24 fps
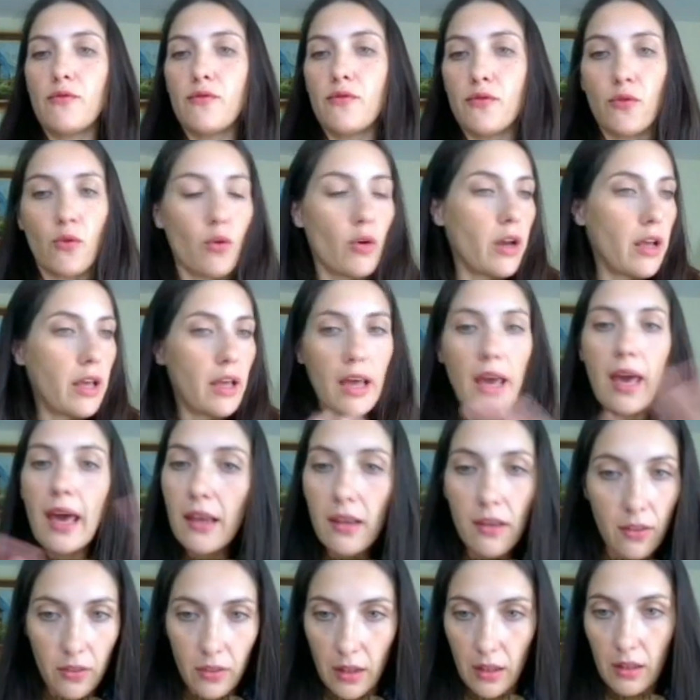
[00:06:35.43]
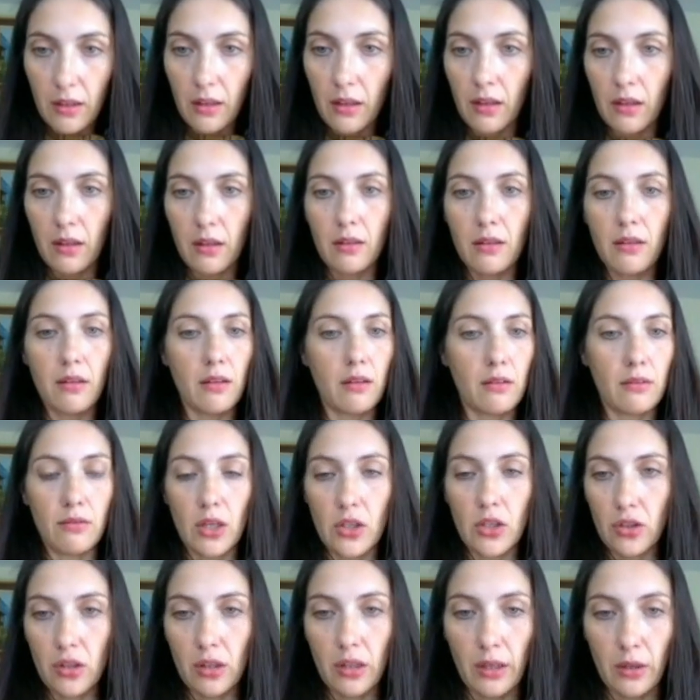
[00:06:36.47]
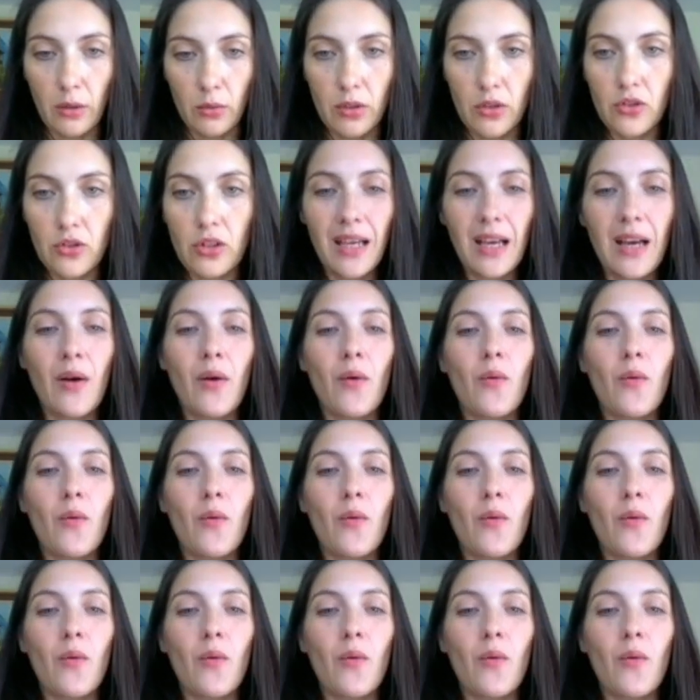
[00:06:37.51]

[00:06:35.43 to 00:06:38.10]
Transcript: for anything in the Russian language.